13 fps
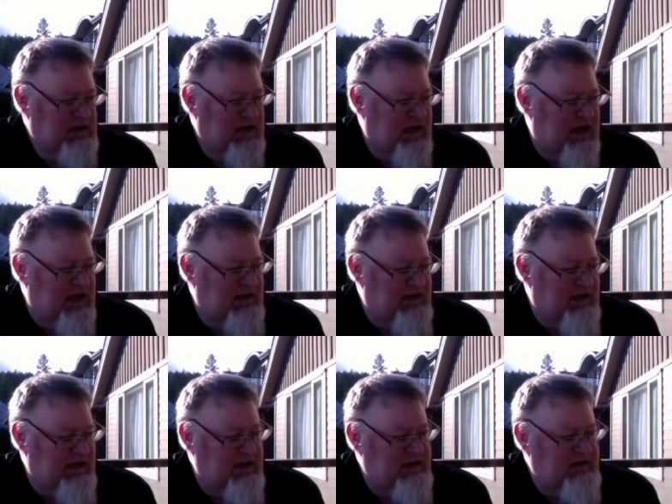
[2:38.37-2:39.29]
And
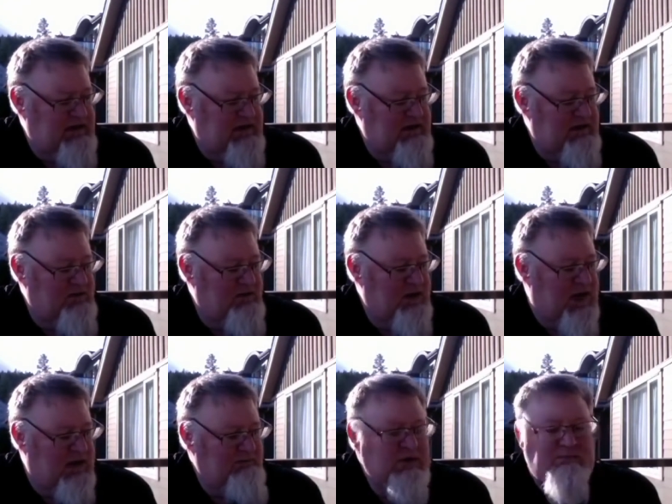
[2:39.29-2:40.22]
then we, I'm
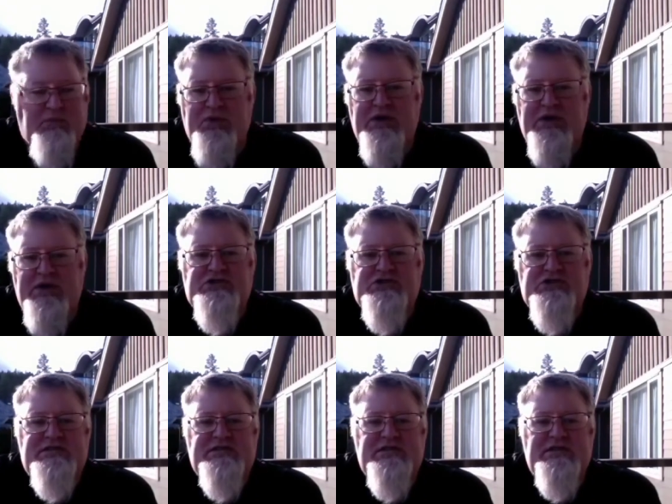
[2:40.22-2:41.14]
going to preach
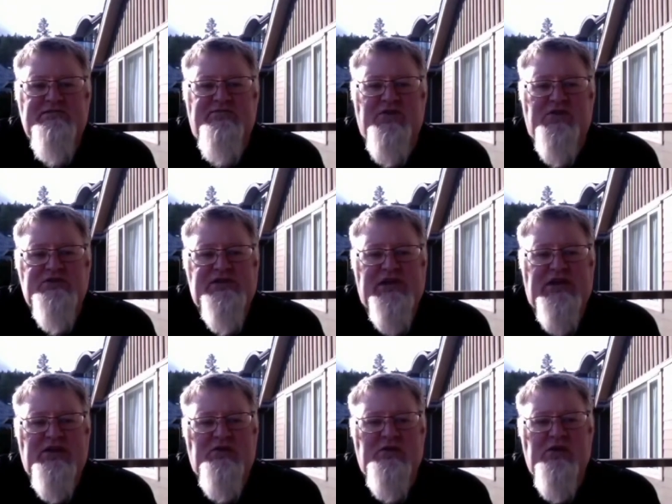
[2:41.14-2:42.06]
this verse, and I
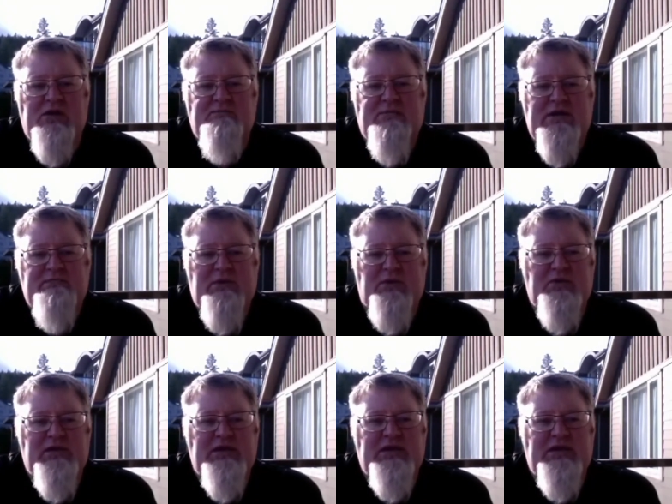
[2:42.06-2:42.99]
know a lot of people
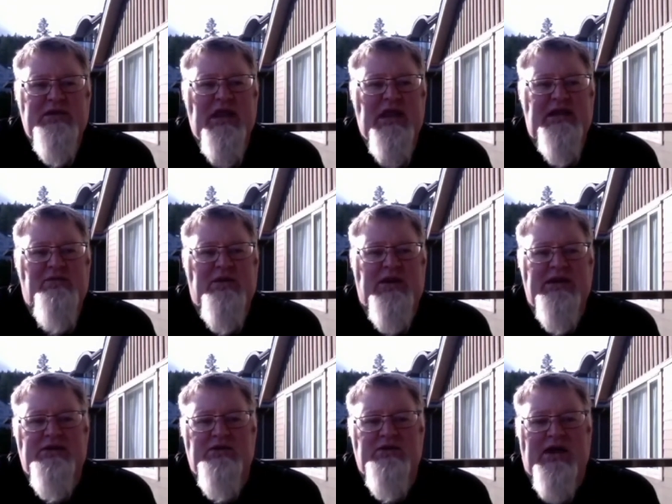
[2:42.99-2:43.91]
really like when I
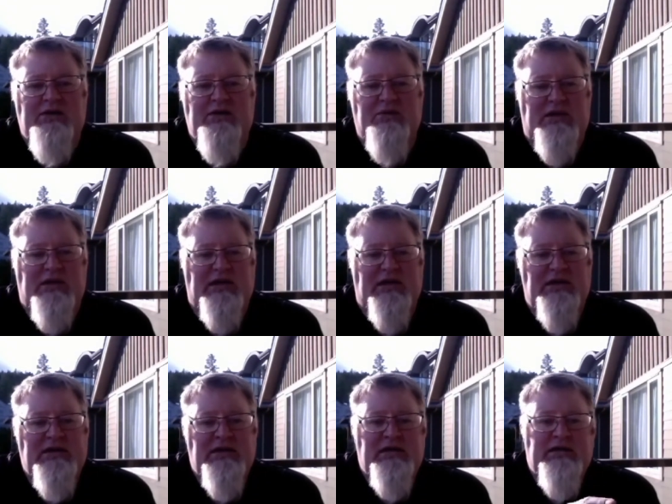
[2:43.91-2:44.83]
do that, when I
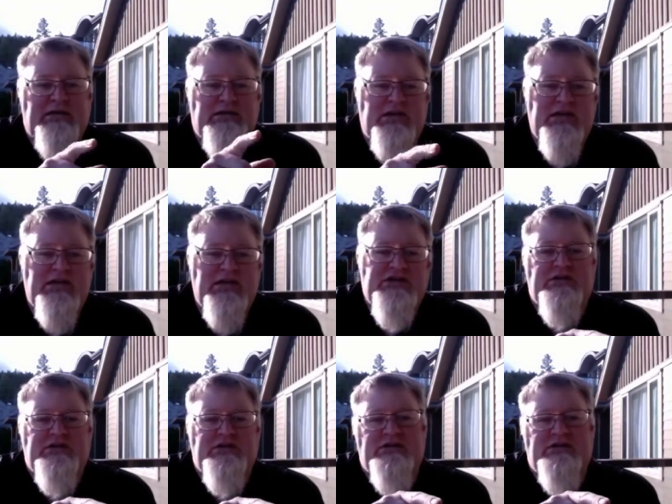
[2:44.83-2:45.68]
teach it,